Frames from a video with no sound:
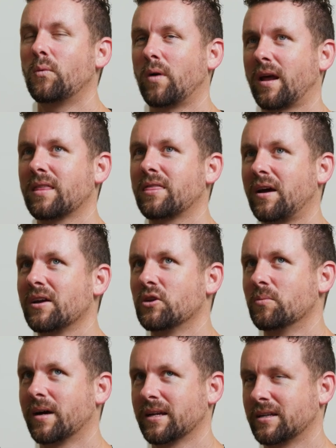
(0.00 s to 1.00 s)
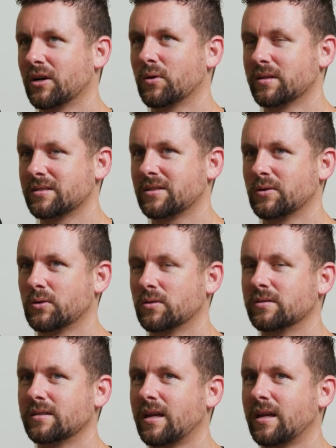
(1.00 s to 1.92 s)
What I thought you might go into,